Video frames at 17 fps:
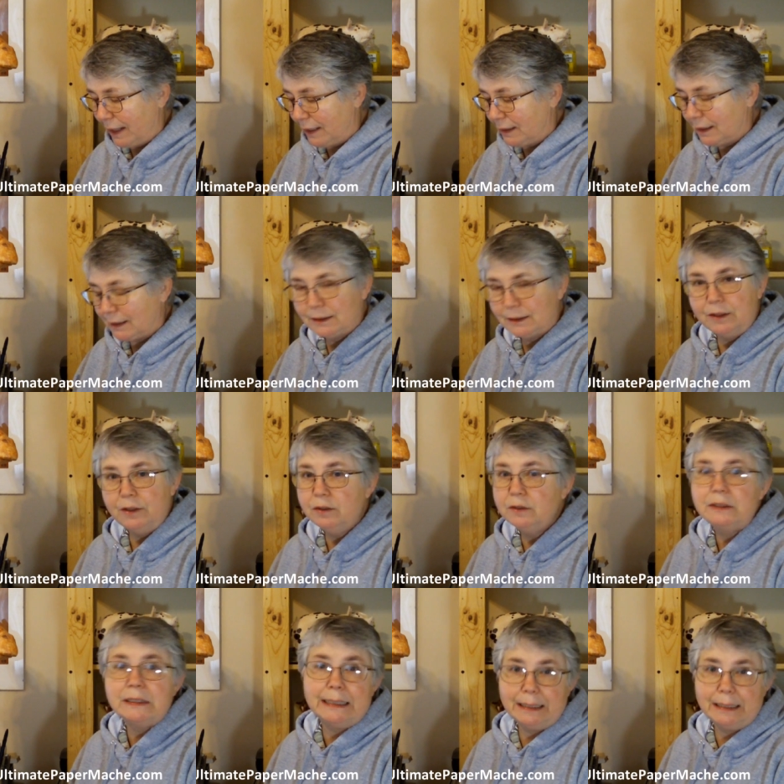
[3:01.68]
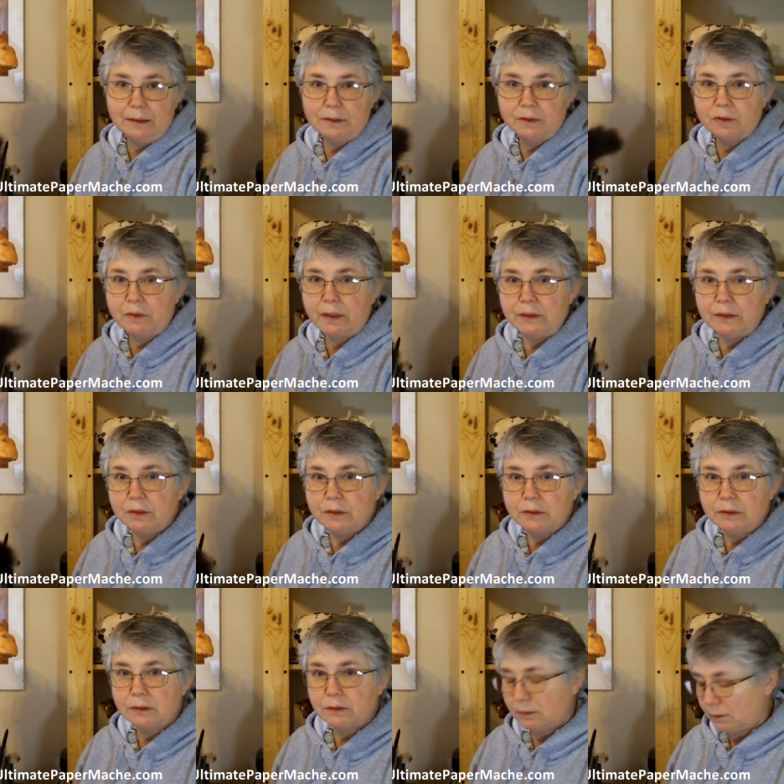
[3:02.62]
that doesn't use any
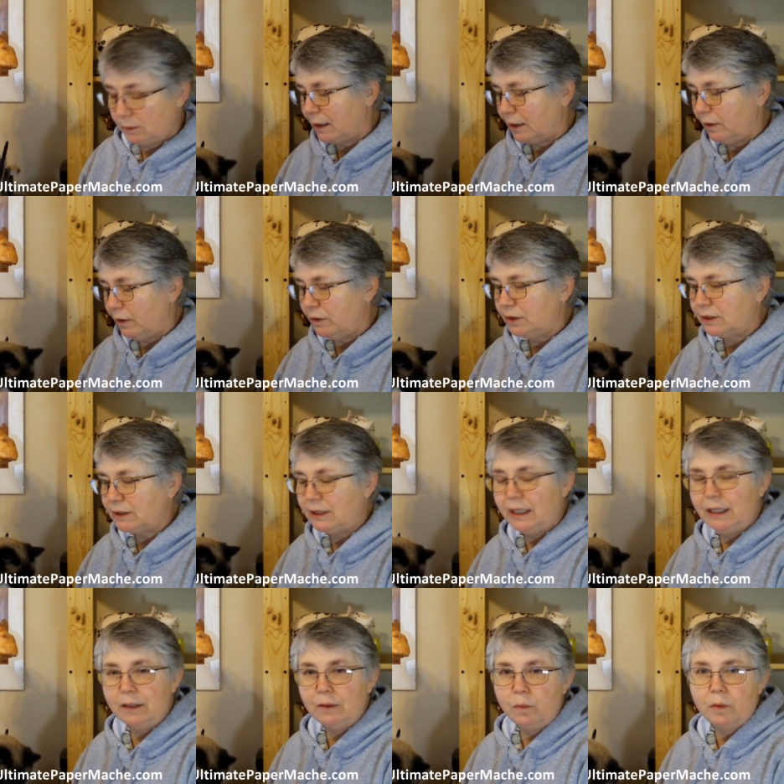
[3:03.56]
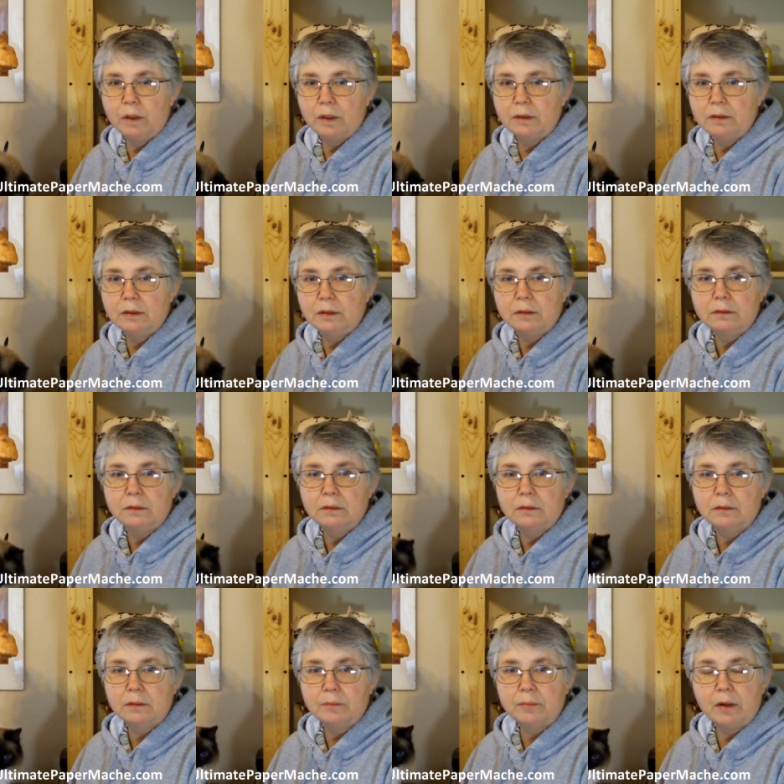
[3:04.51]
illustrations, you just need a Word
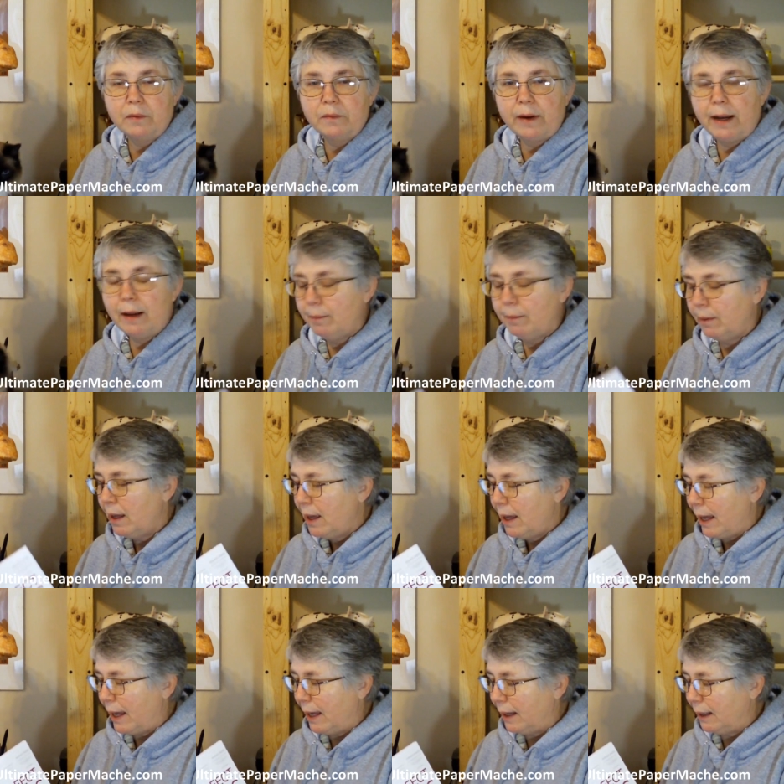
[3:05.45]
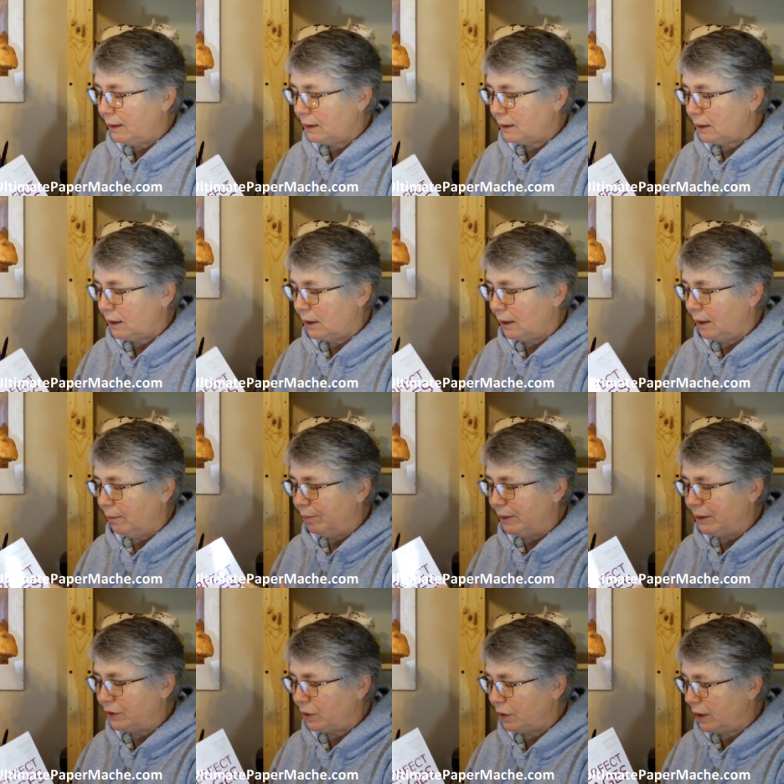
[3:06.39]
program, and
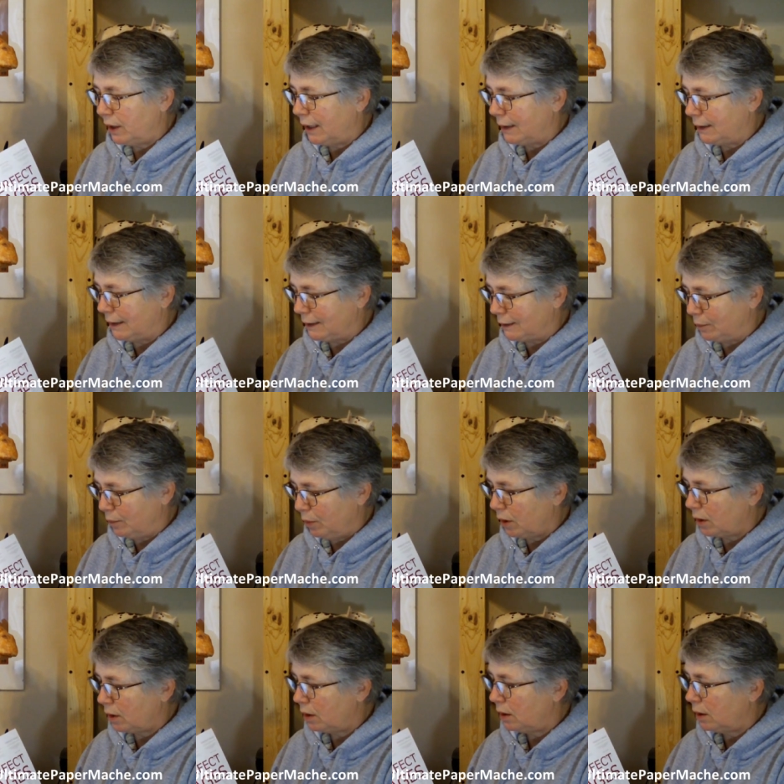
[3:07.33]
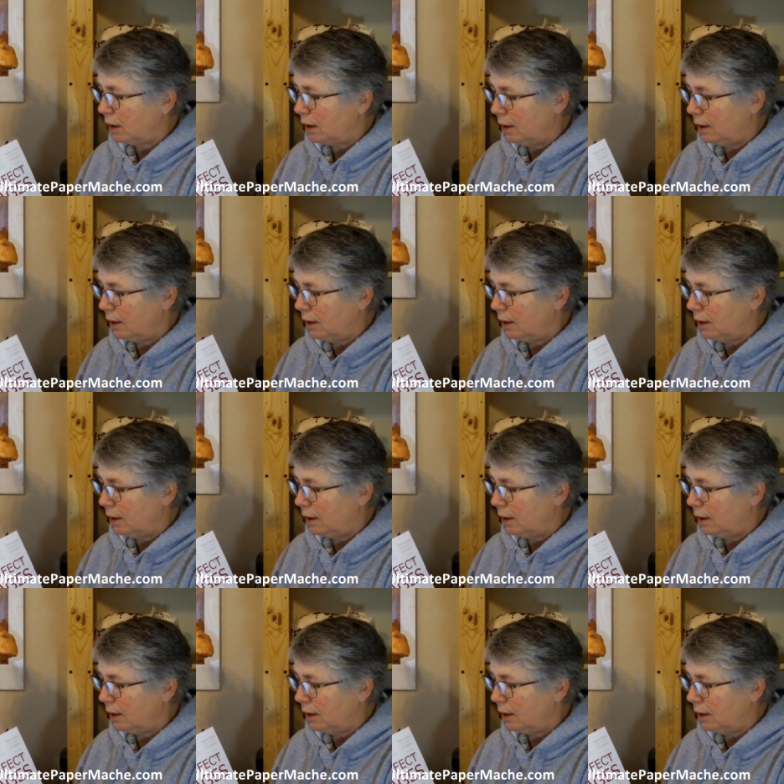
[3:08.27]
be sure to get this book,